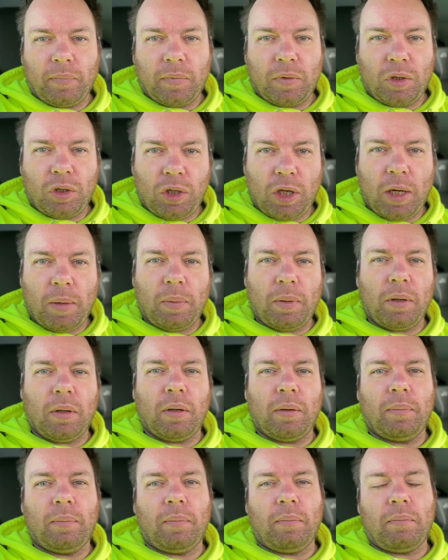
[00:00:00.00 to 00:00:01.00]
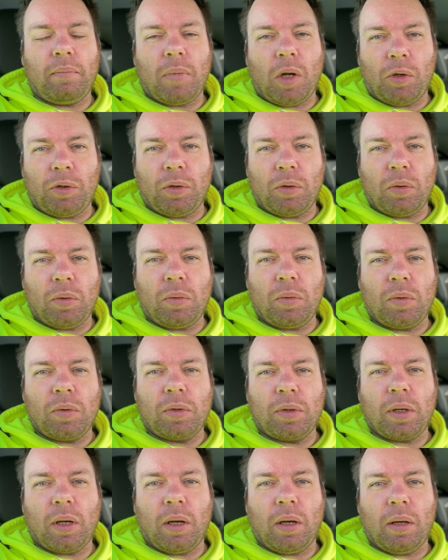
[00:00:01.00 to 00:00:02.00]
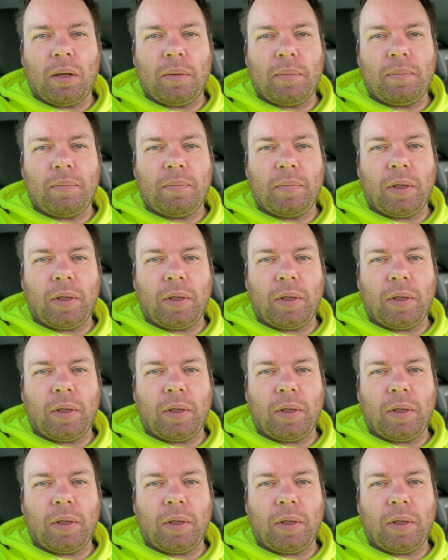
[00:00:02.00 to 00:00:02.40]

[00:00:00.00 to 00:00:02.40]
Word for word: cheaper models, um,